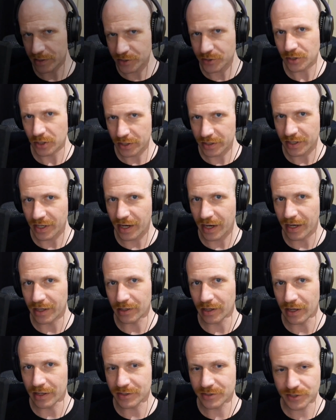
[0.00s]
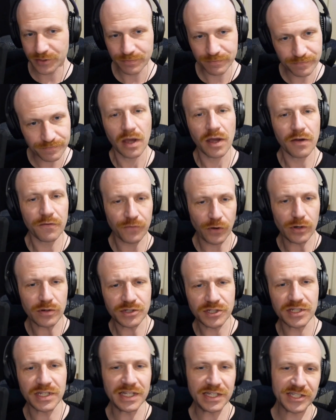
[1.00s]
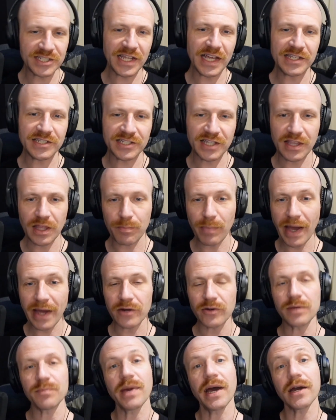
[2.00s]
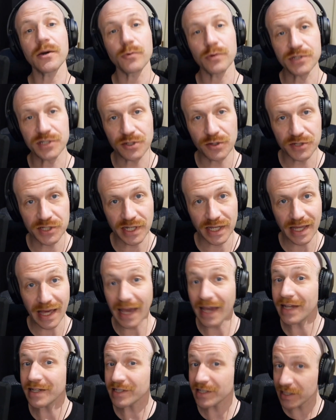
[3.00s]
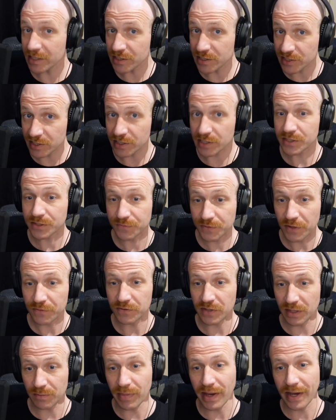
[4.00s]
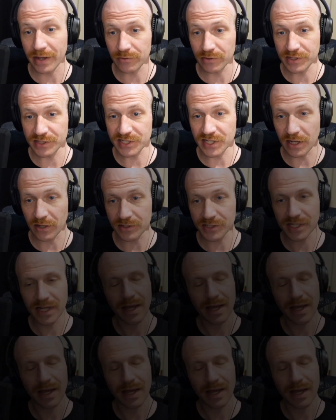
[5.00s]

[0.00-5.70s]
look at the highlights. First, he states that the battery pack was using 18650 battery cells.